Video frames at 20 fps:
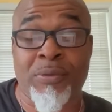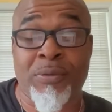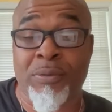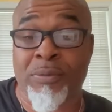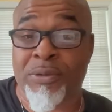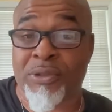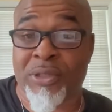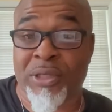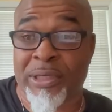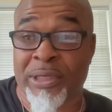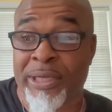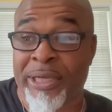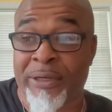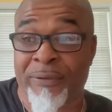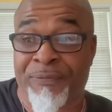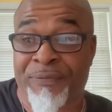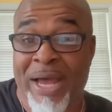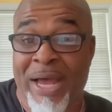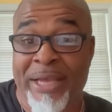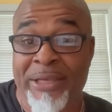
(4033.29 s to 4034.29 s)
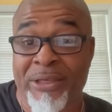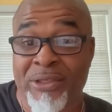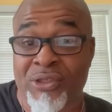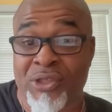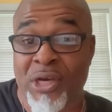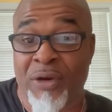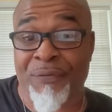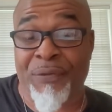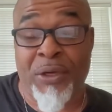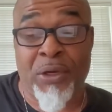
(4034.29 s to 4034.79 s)
solidify
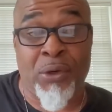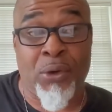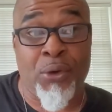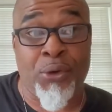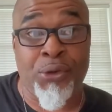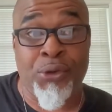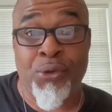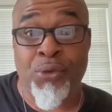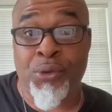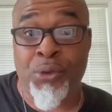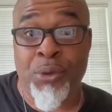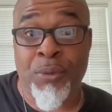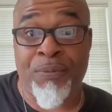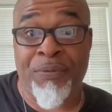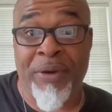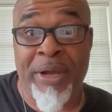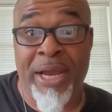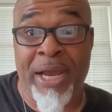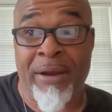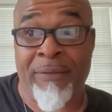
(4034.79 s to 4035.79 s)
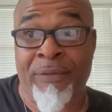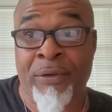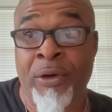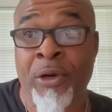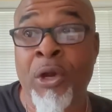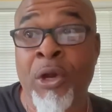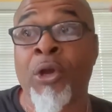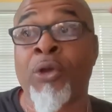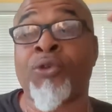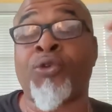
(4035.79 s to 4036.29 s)
yourself here on YouTube forever.
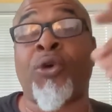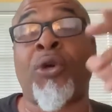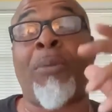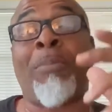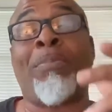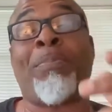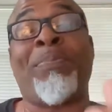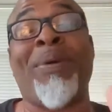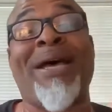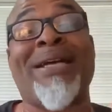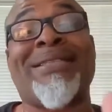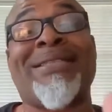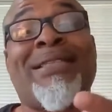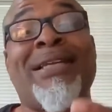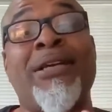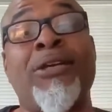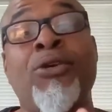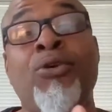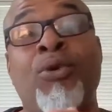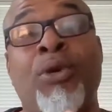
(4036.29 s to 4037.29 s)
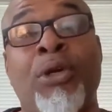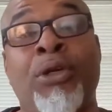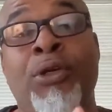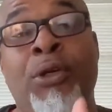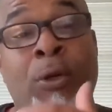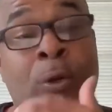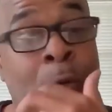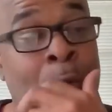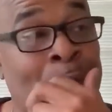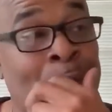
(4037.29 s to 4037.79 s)
So the best thing you can
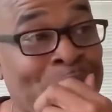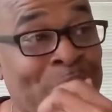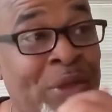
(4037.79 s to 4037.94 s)
do,